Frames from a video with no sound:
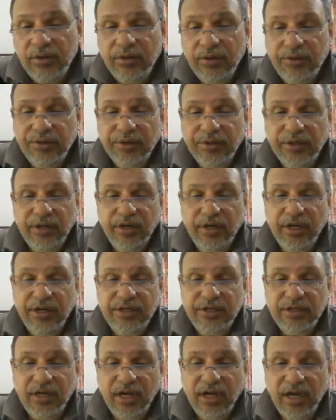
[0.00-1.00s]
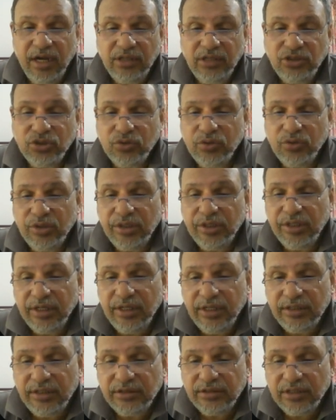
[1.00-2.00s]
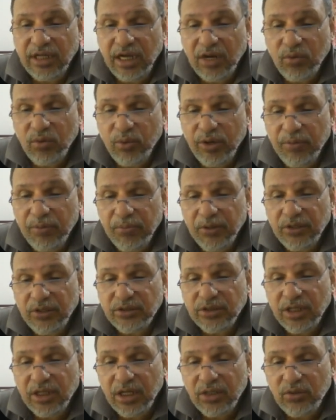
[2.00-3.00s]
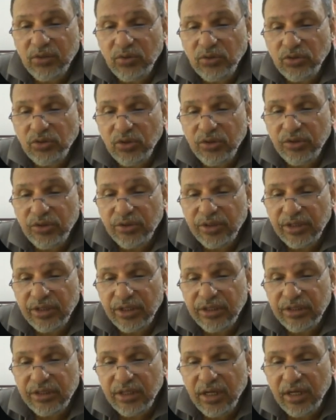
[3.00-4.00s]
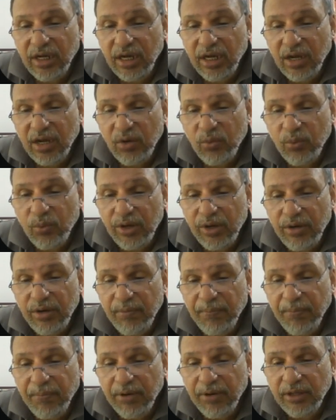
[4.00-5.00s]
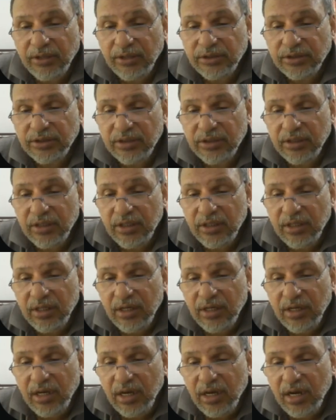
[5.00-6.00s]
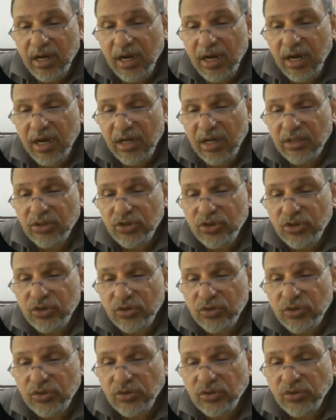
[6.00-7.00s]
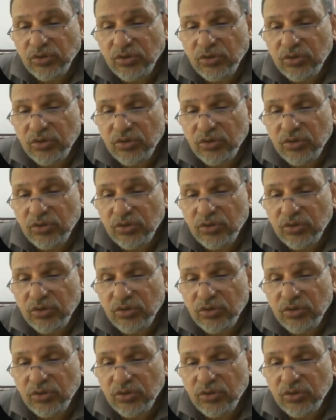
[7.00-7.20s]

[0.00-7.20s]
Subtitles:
you can write r square as r1 plus r2, so you can write r1 plus r2